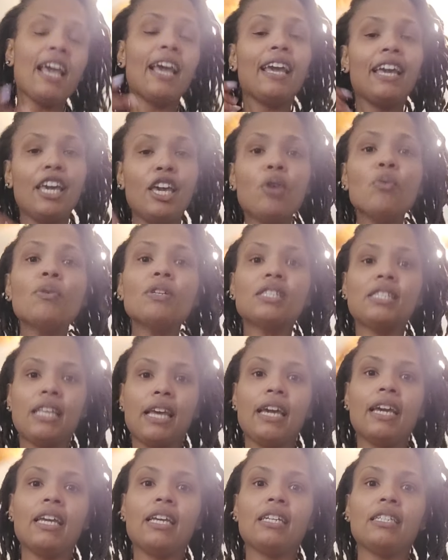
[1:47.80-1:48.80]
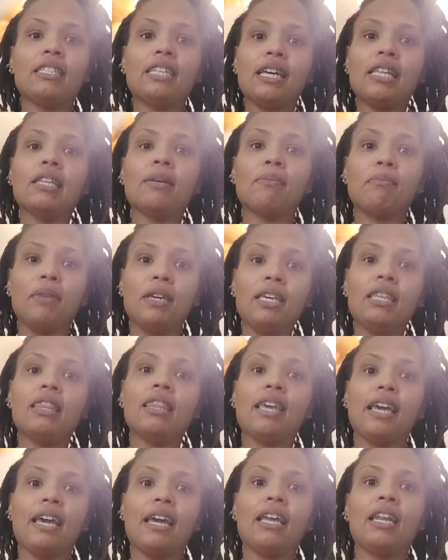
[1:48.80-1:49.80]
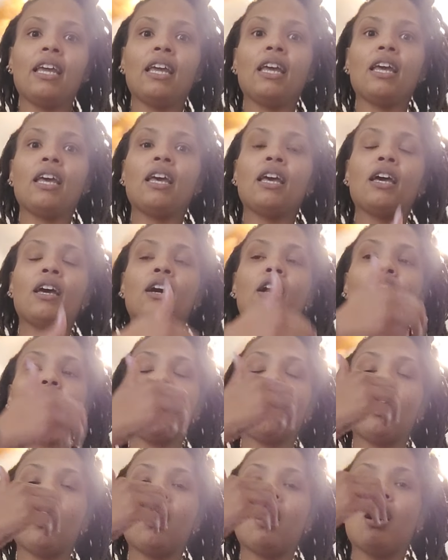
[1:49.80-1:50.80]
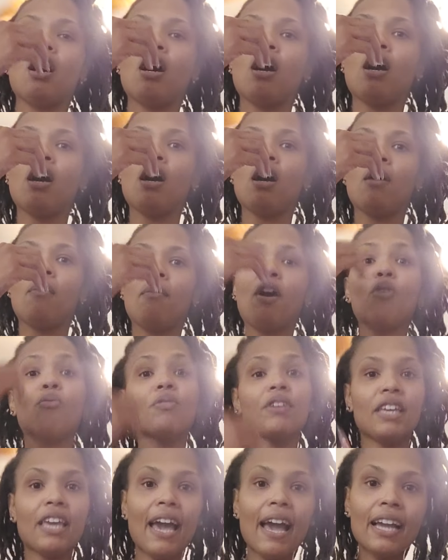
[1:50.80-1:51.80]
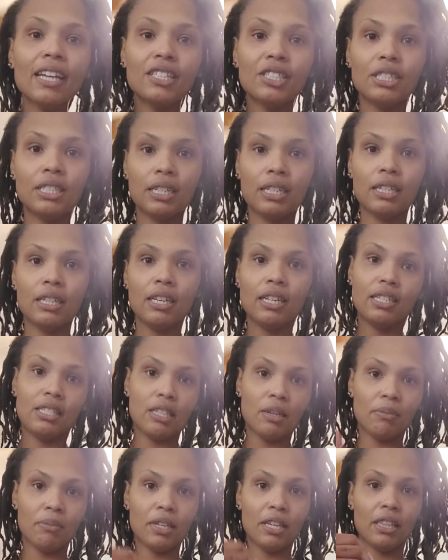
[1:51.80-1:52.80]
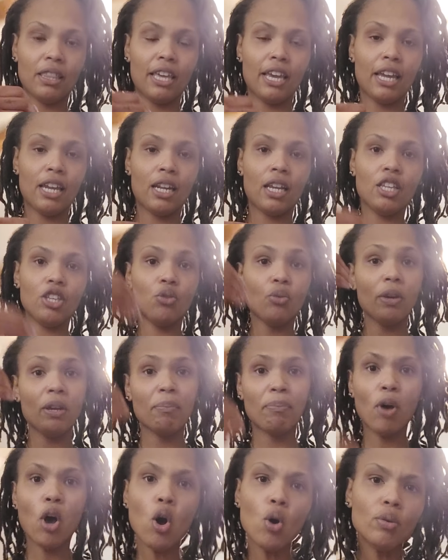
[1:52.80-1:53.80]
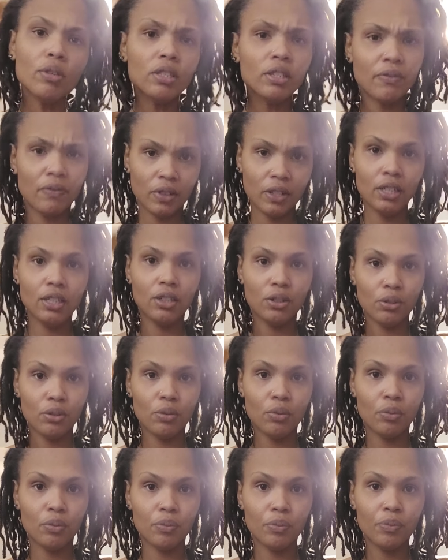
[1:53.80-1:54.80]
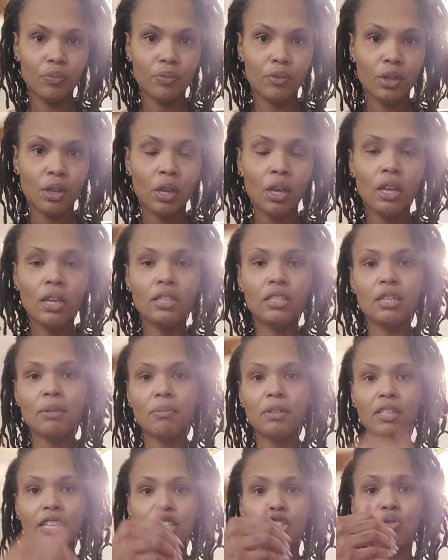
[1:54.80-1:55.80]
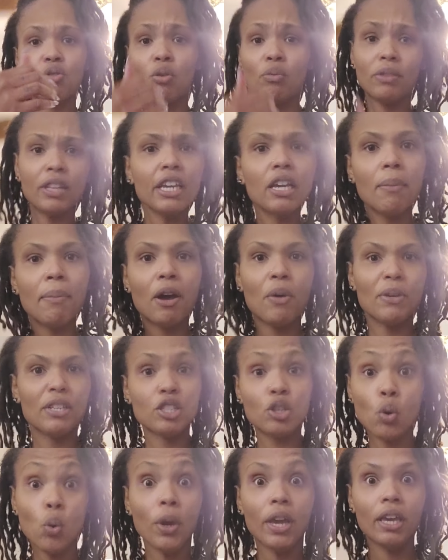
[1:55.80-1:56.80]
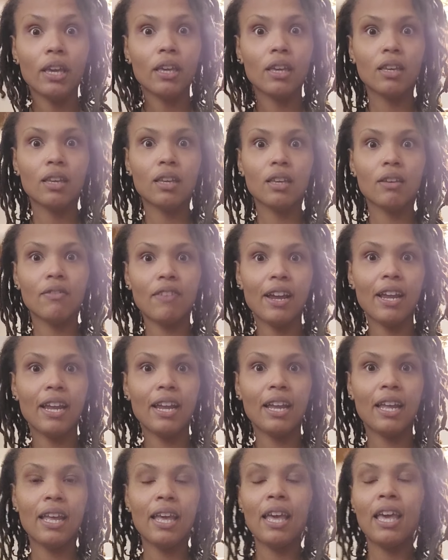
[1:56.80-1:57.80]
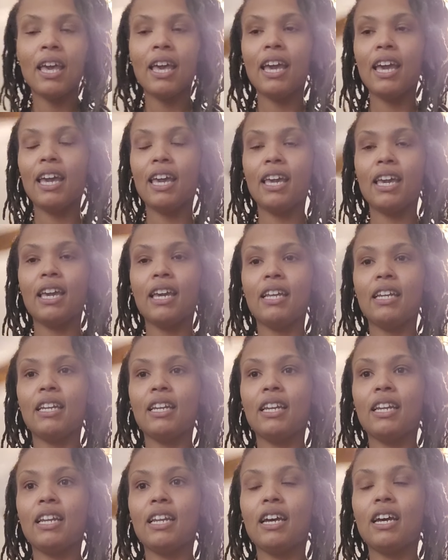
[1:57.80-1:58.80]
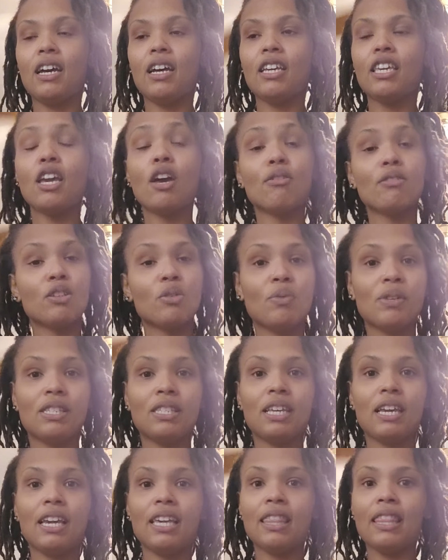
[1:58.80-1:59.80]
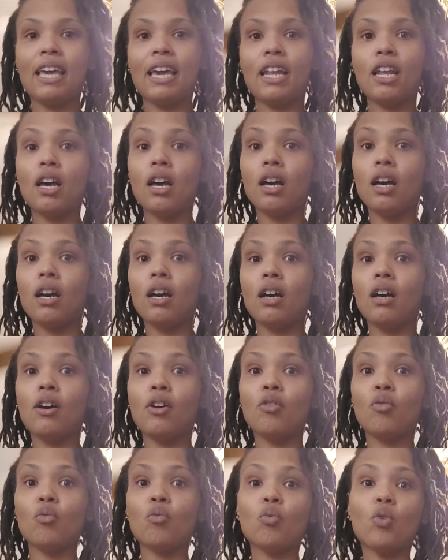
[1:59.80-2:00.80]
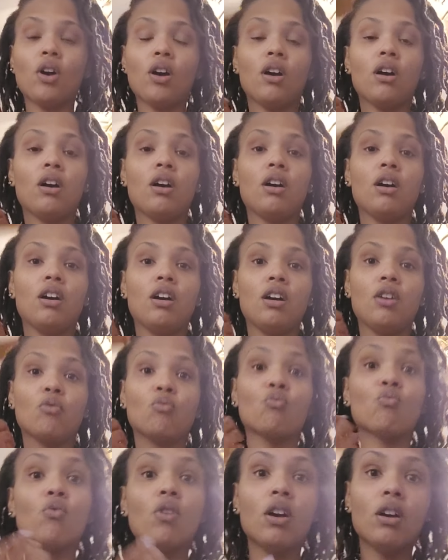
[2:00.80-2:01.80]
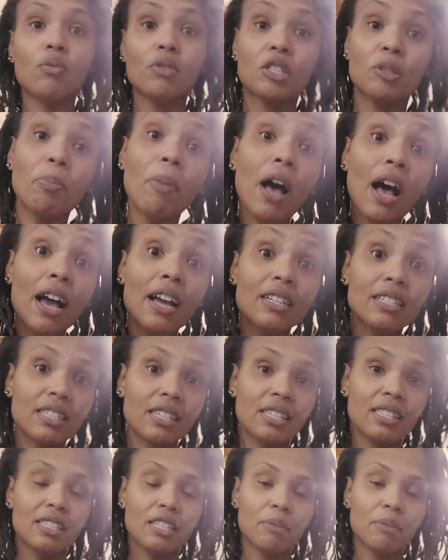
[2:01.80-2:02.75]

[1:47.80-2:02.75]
he was saying telling me that um, a reaction is something that you impulsively do, something that you don't think about. It's quick, right? And uh, he also was saying that uh, uh, uh, a response is